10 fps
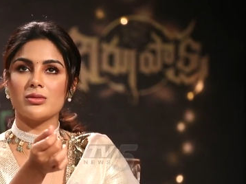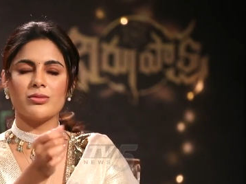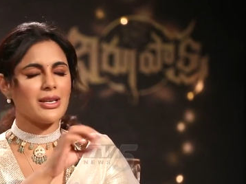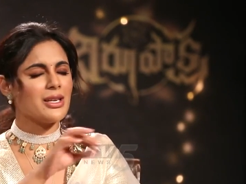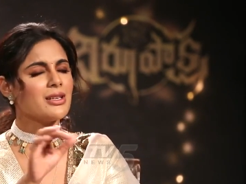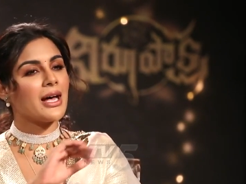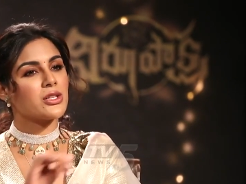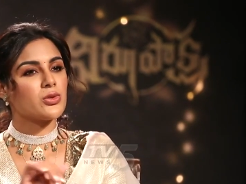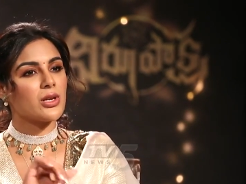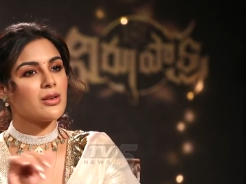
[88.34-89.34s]
very
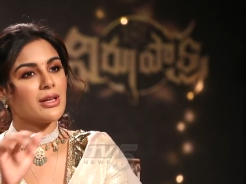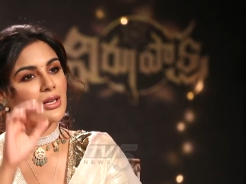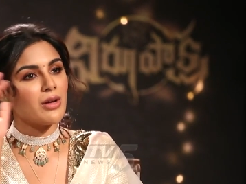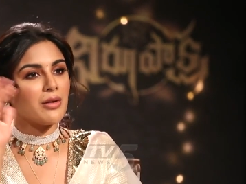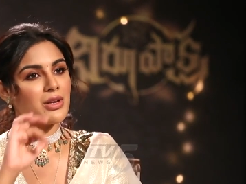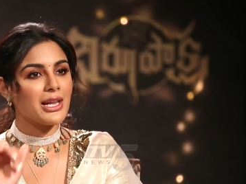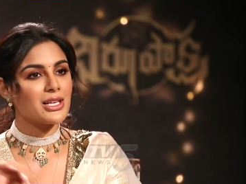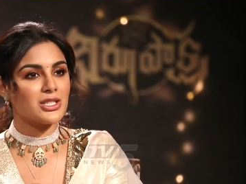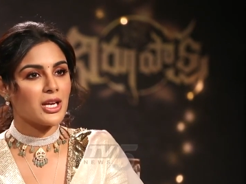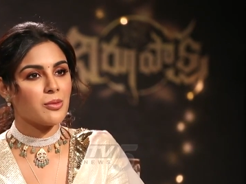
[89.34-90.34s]
natural, very
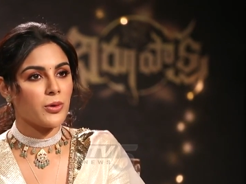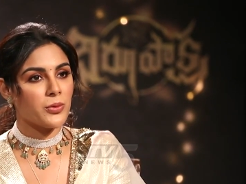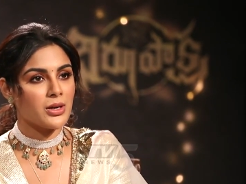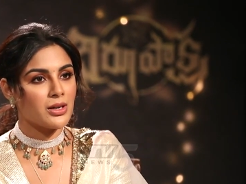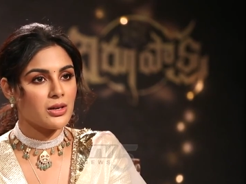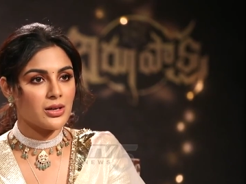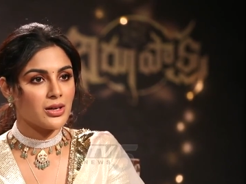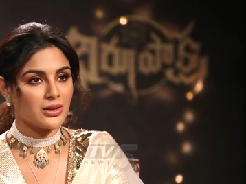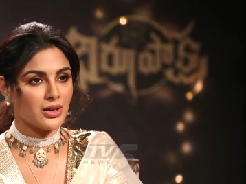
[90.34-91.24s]
village type loan. Mm.